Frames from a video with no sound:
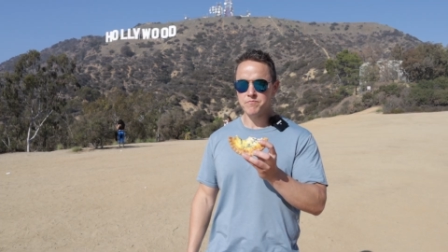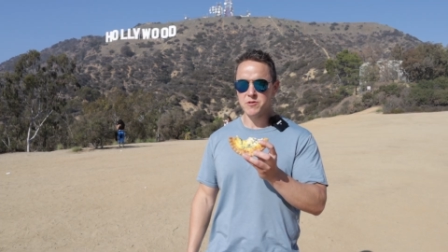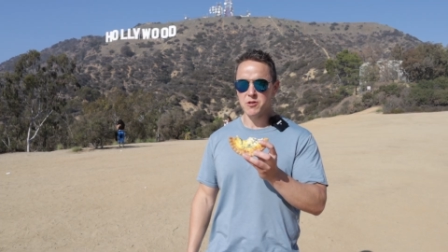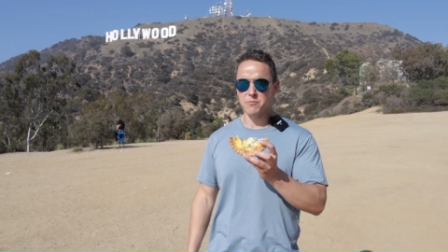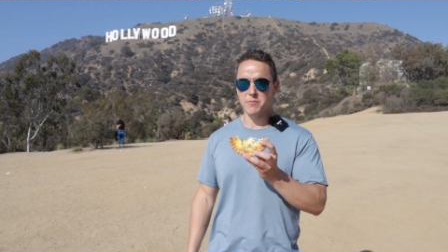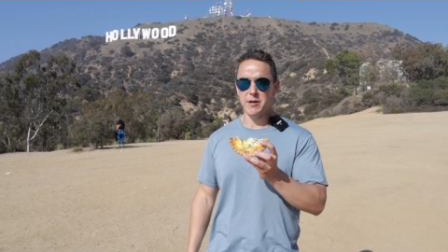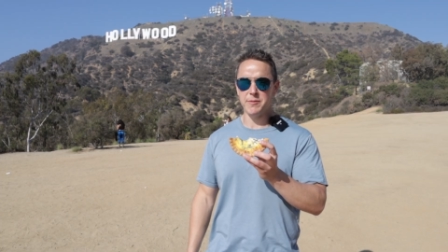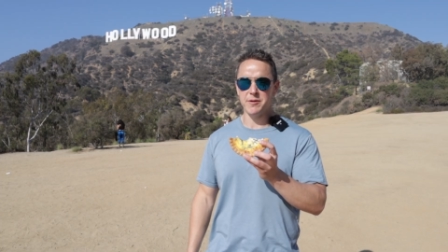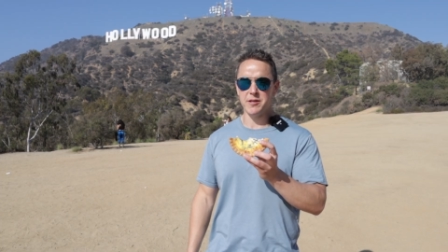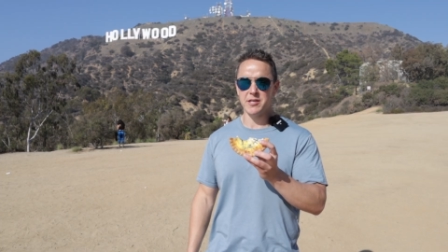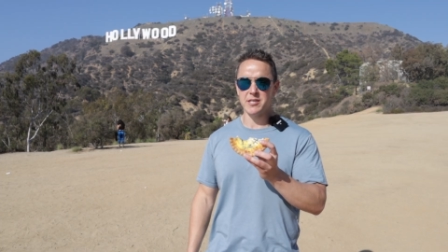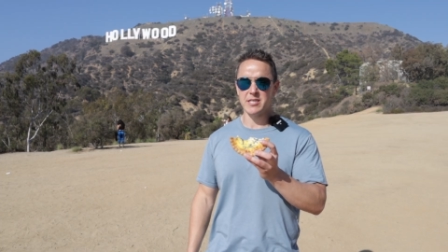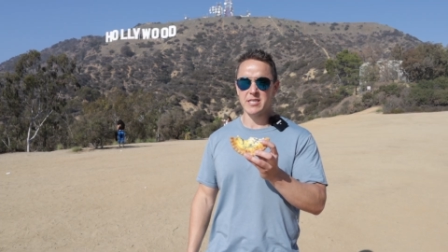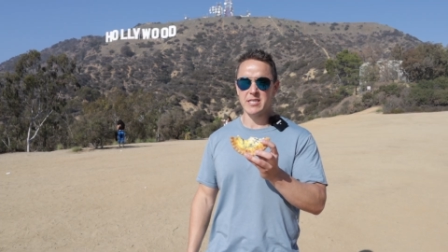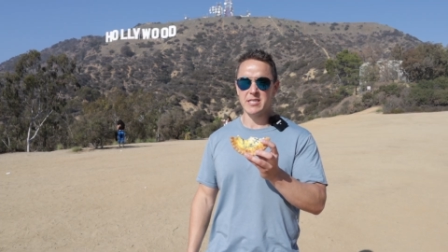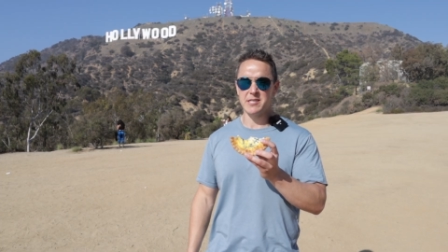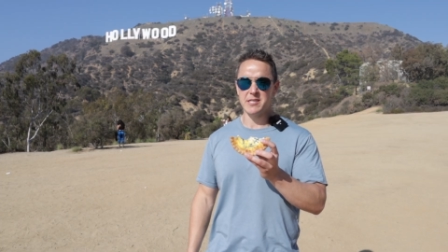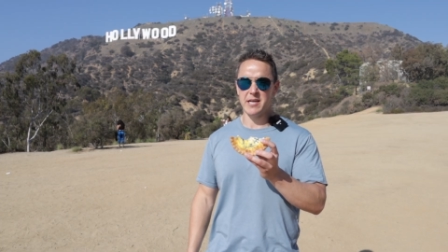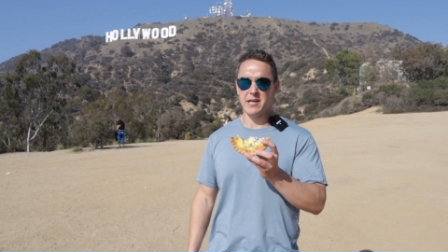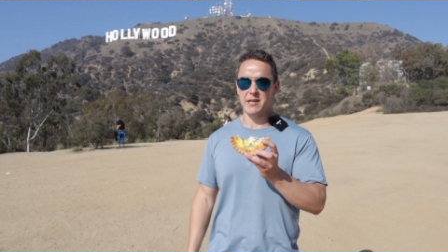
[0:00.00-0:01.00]
So maybe this
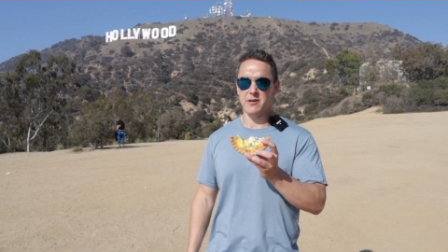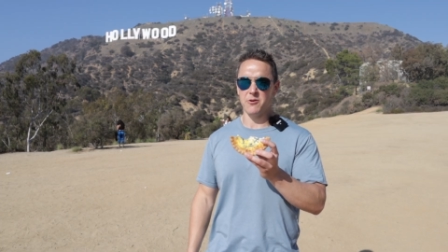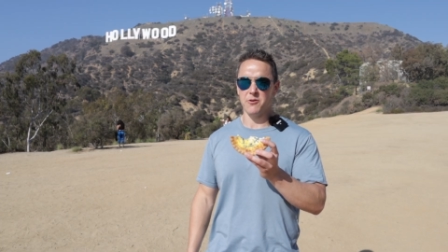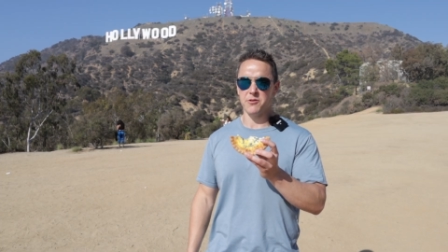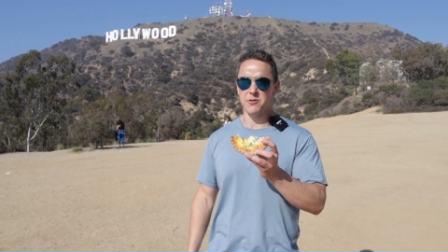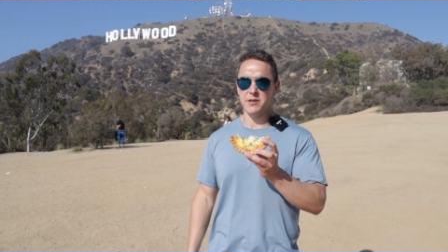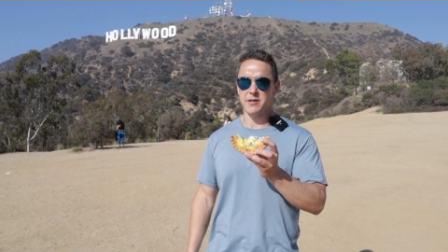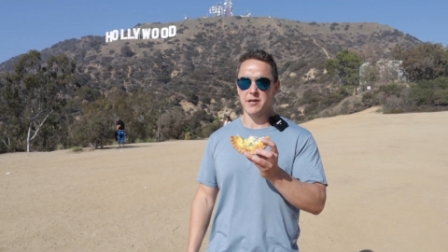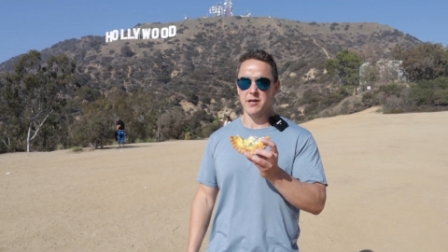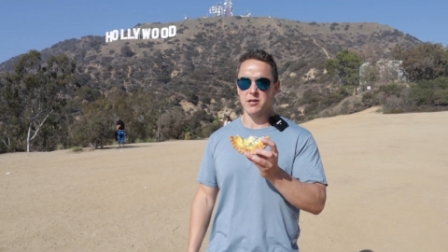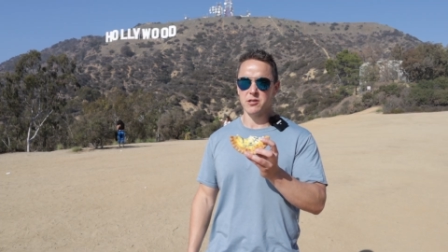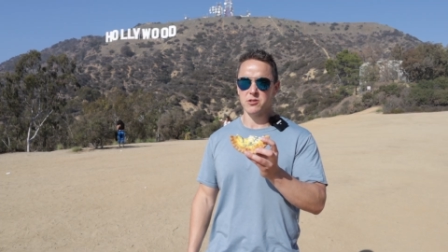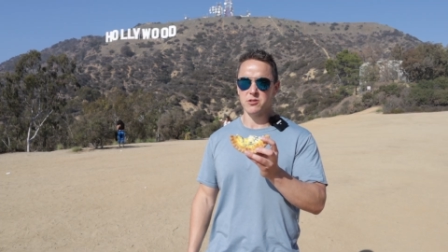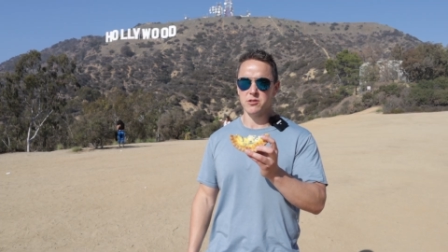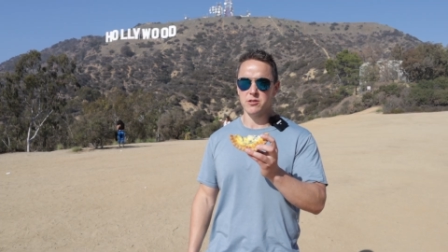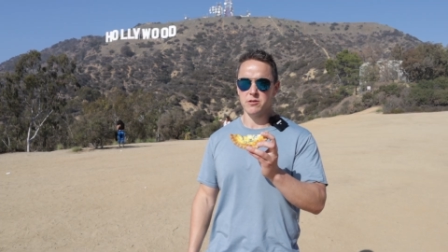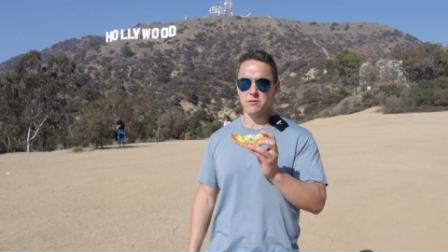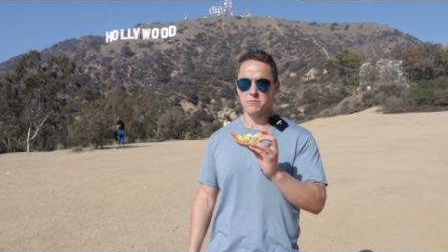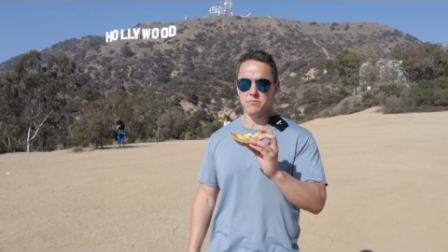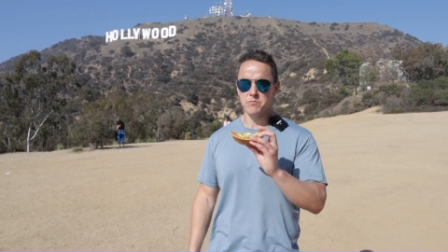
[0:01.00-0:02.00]
isn't that healthy
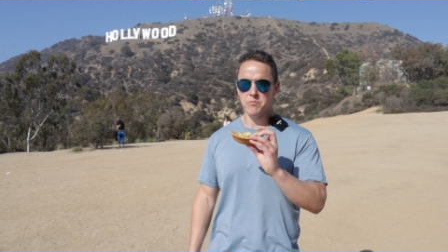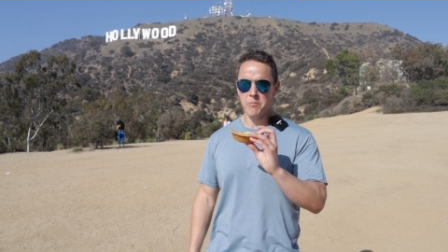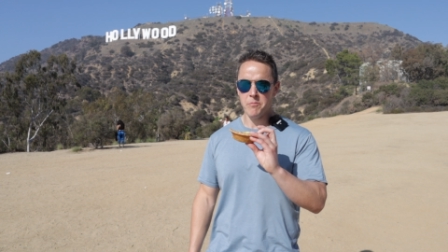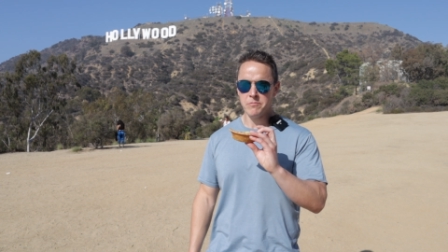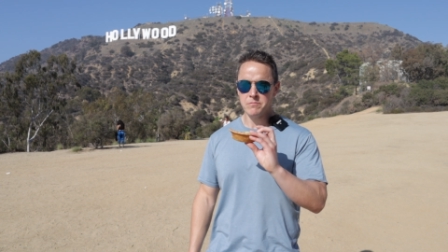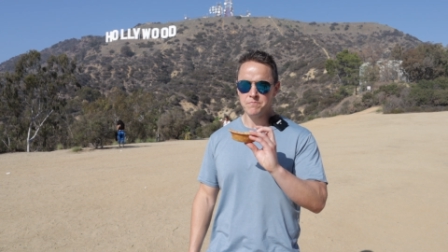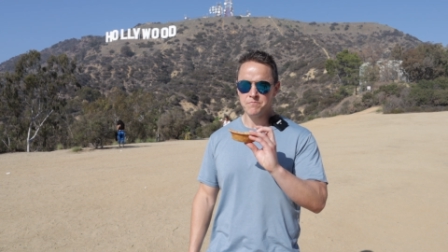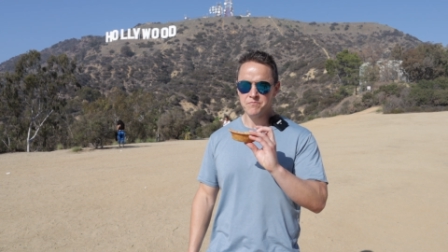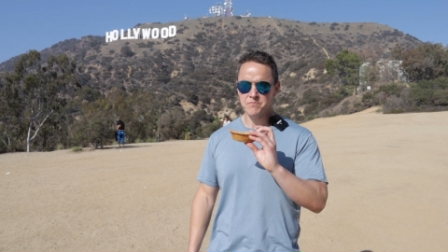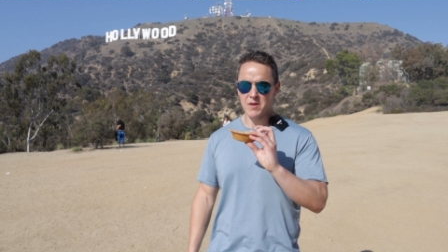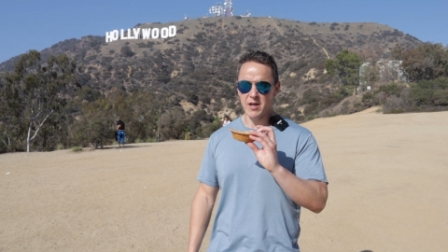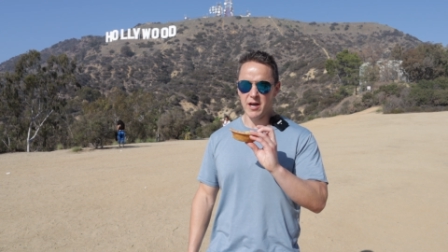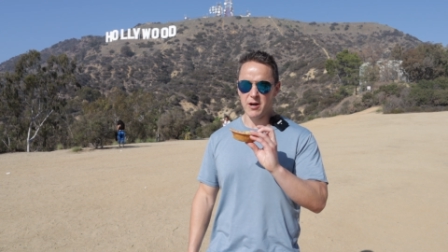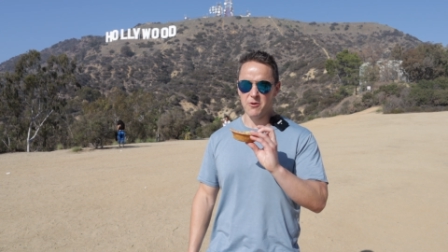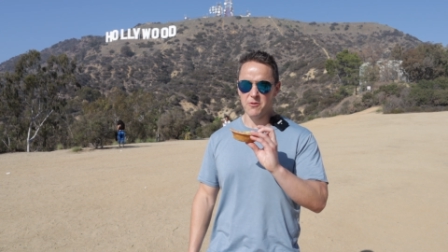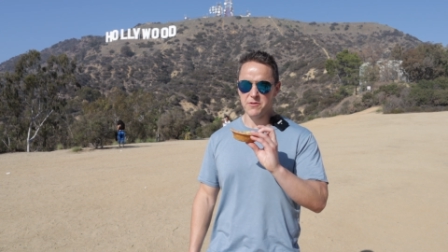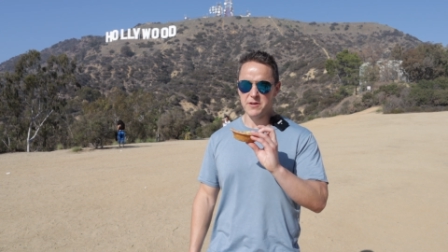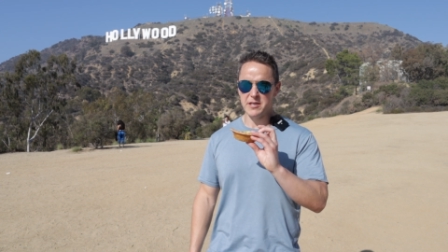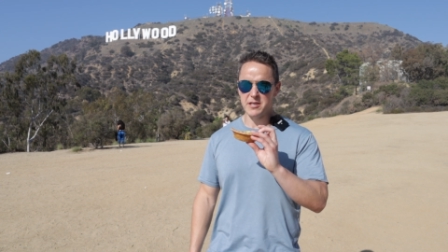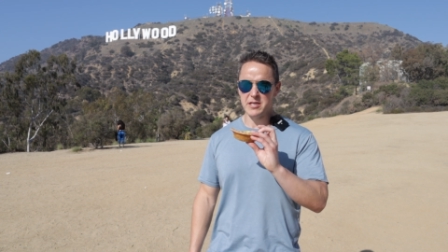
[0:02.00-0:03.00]
actually. I
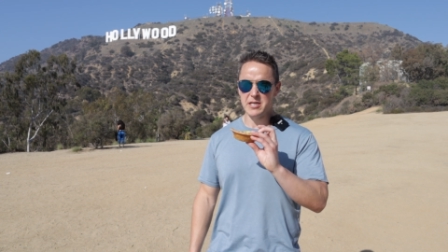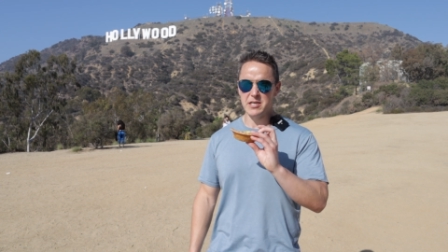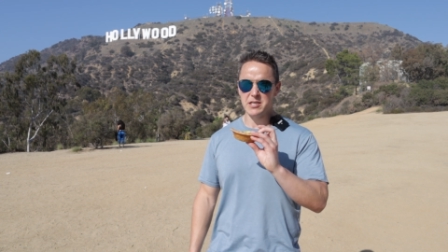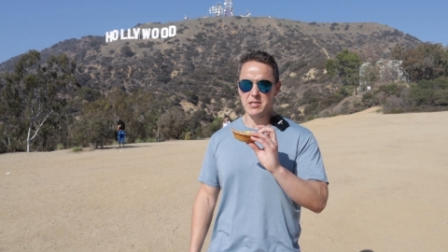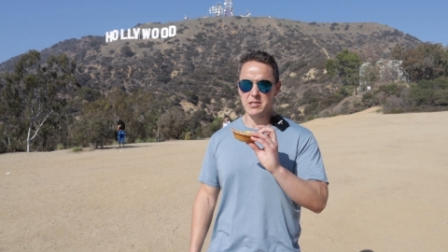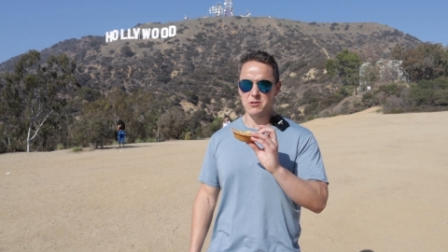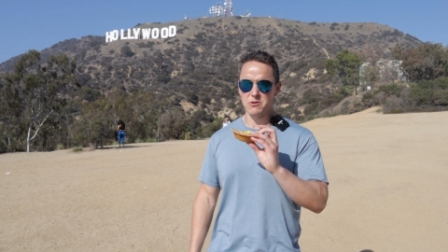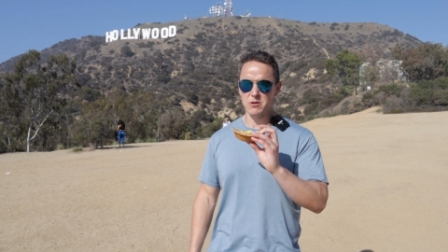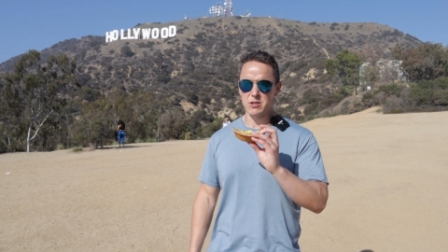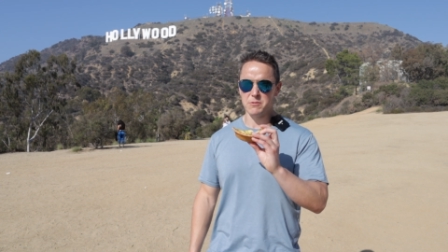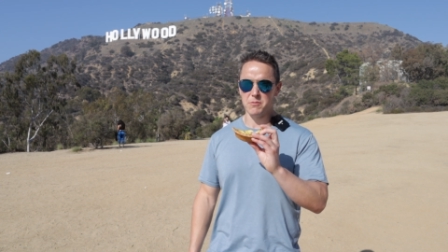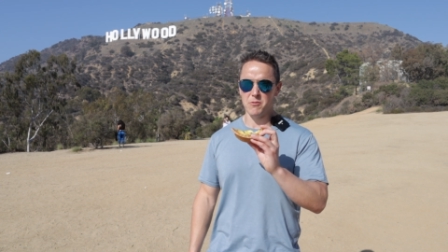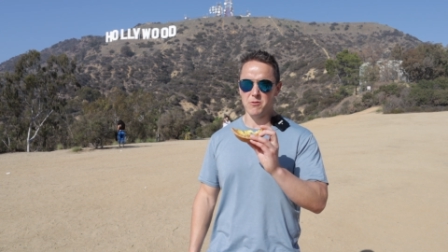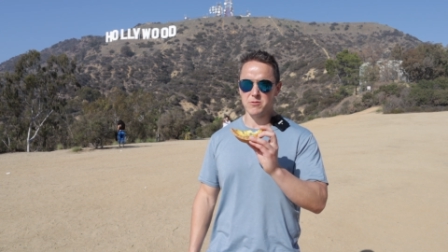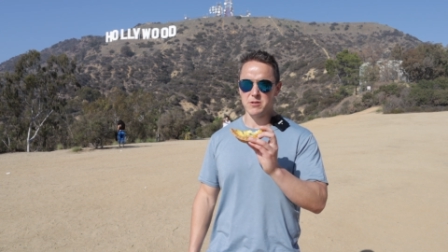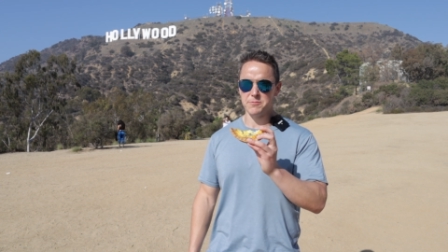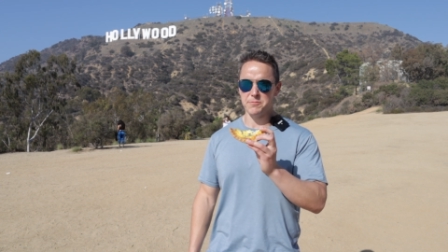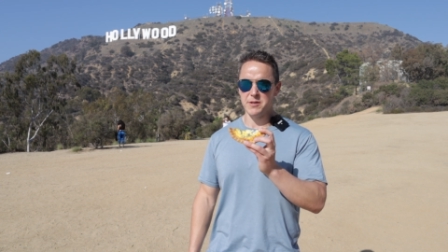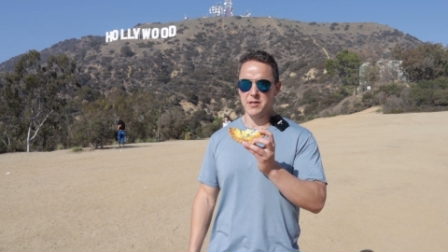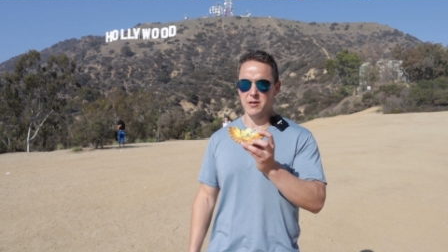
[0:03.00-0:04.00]
don't think quiches are
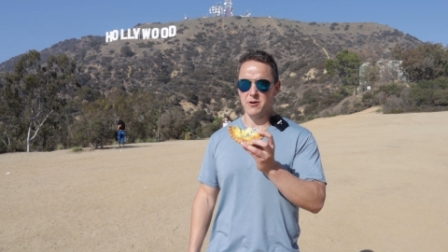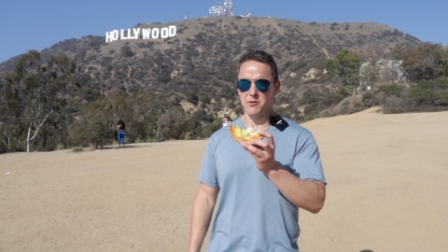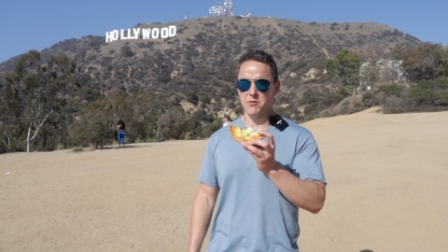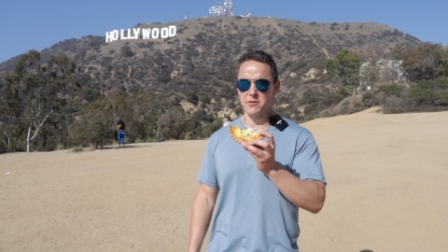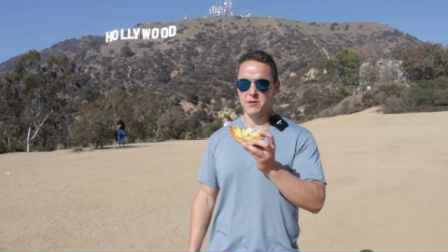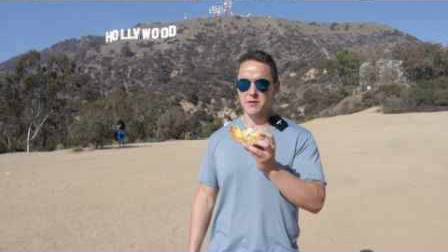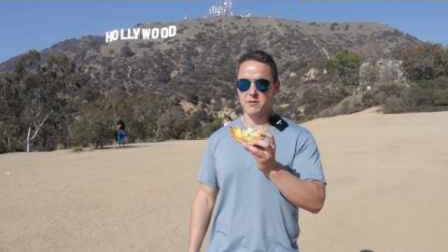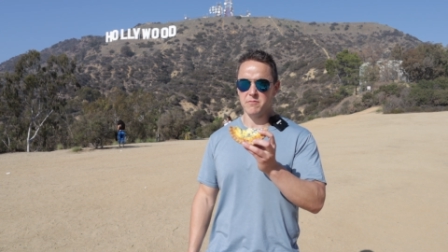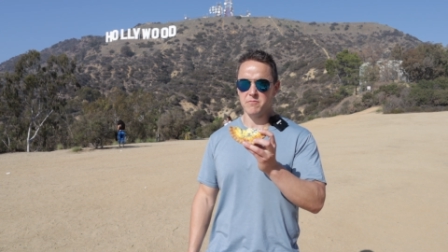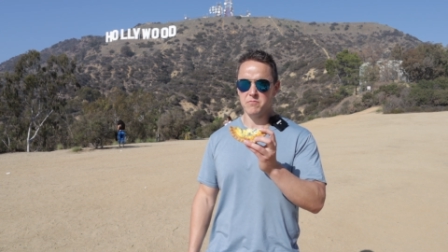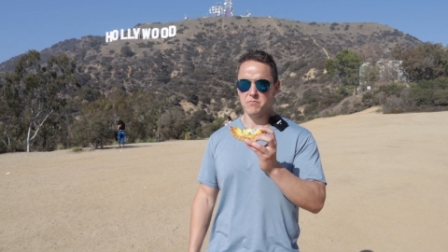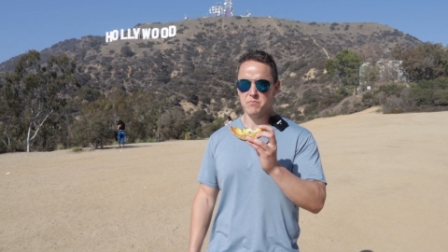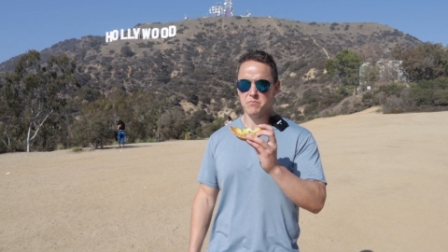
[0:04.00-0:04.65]
supposed to be healthy.